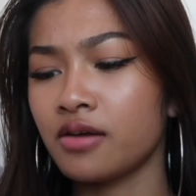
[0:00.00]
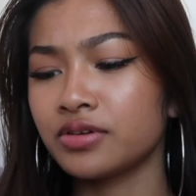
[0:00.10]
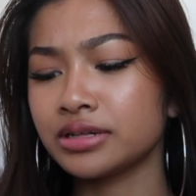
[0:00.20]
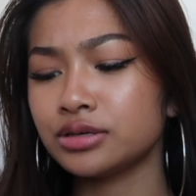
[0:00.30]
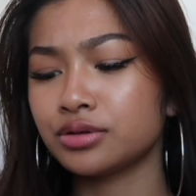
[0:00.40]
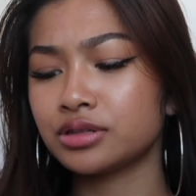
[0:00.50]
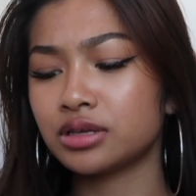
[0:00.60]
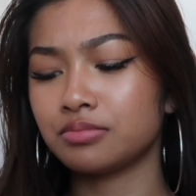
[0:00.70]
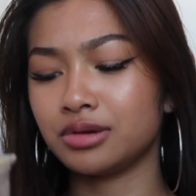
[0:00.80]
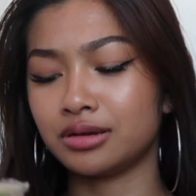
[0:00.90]
feel like the only
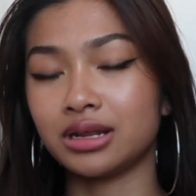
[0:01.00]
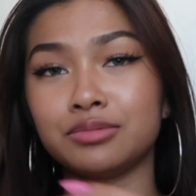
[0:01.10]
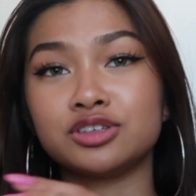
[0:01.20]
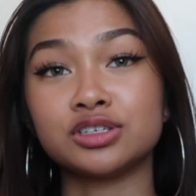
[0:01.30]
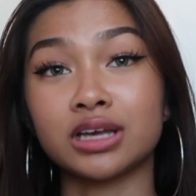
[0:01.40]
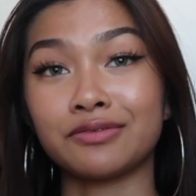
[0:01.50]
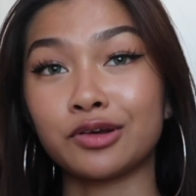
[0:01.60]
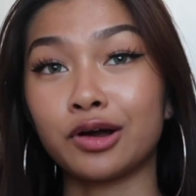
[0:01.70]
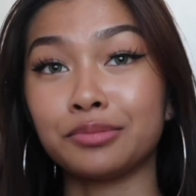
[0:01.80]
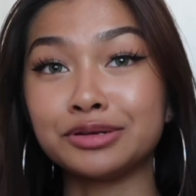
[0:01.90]
thing me and Navy Juice have in
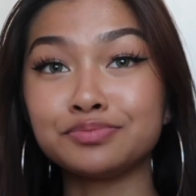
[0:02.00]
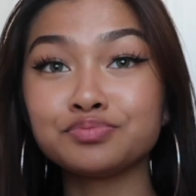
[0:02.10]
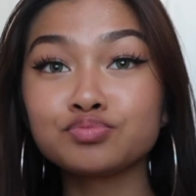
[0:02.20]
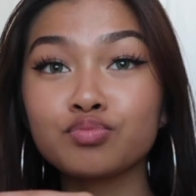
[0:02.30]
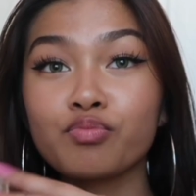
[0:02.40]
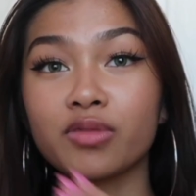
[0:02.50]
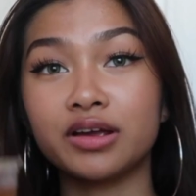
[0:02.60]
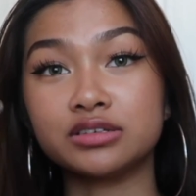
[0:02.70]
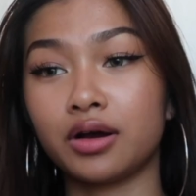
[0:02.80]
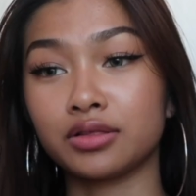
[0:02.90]
common
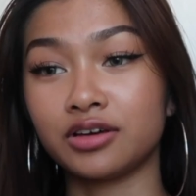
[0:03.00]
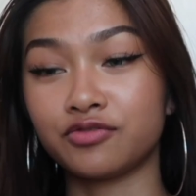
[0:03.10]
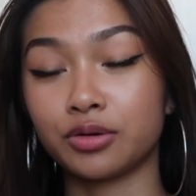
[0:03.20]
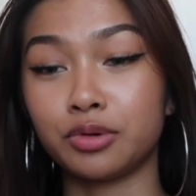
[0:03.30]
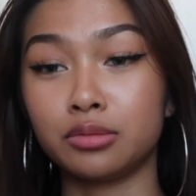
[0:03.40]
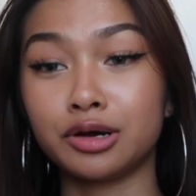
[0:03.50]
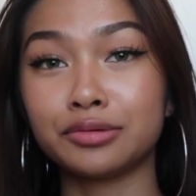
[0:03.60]
is our love for boba.